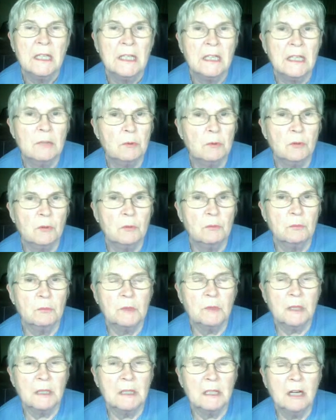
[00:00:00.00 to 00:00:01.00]
They will
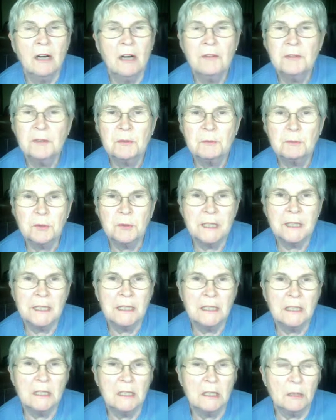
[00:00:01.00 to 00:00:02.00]
often bring
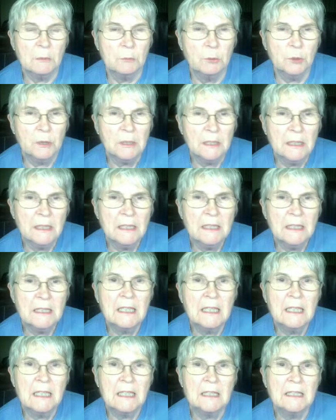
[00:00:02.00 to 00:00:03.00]
in a little booklet
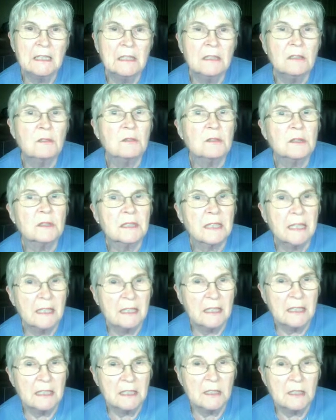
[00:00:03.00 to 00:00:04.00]
and say
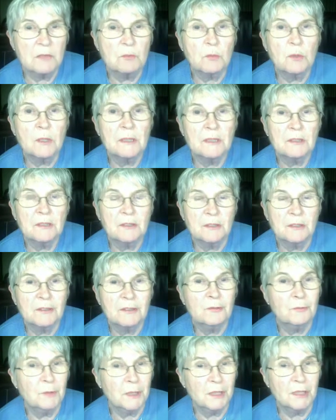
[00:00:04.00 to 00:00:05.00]
this is what
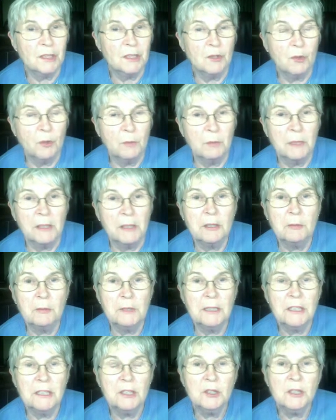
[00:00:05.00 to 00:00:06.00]
you need to know about our
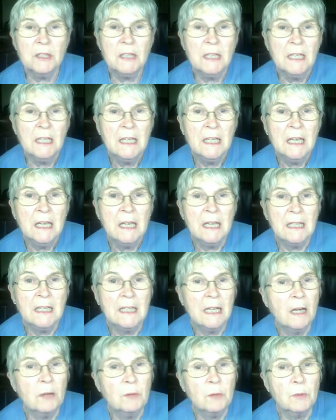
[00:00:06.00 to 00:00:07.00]
religion and
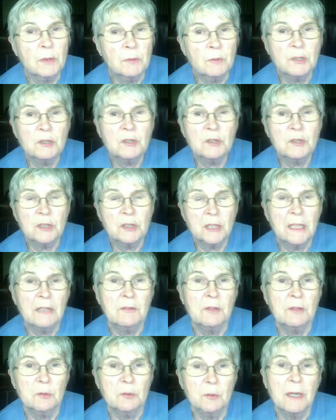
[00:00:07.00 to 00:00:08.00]
how we wish to have
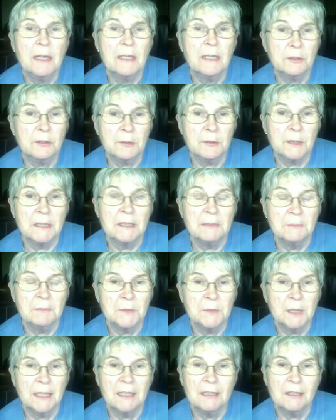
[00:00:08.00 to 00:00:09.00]
you honor
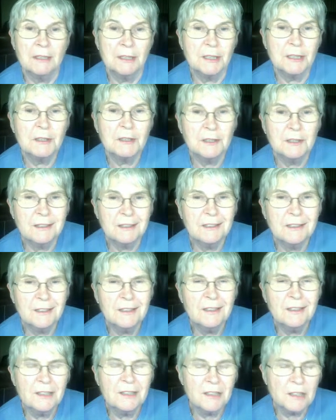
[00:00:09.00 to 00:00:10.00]
it. And
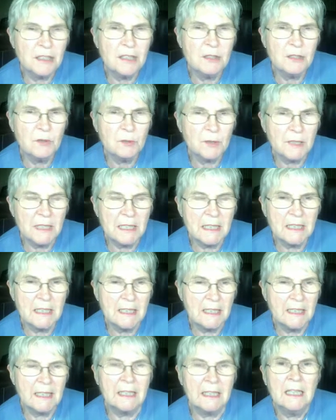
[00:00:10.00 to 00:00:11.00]
it's an interesting
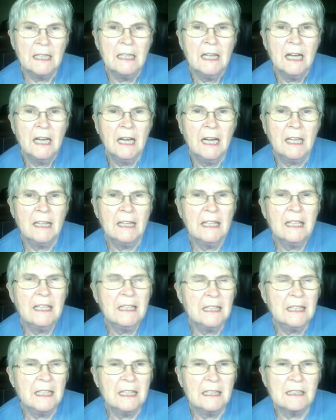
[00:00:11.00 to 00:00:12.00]
thing. I think
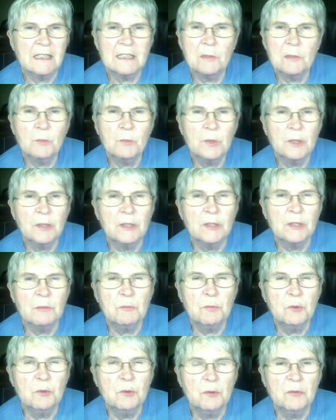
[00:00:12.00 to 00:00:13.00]
that somewhere in the
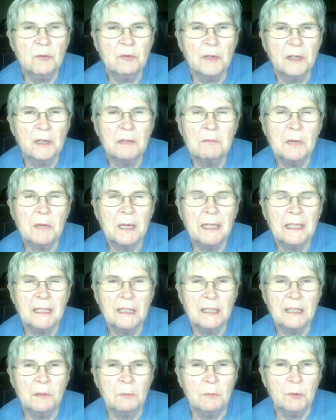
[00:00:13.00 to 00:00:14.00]
move on my
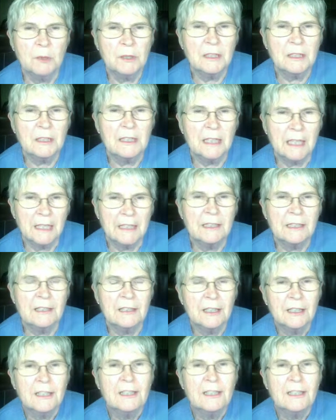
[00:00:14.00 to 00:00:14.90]
little booklet on